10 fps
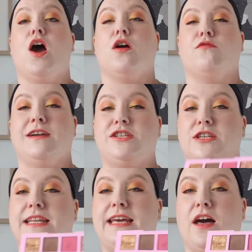
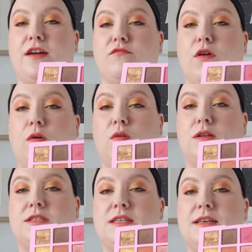Originally I
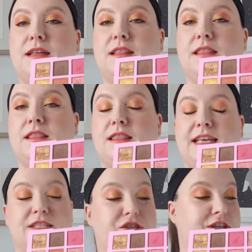rolled
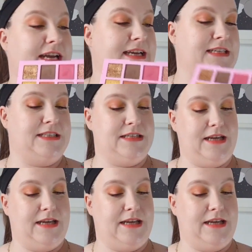this shade,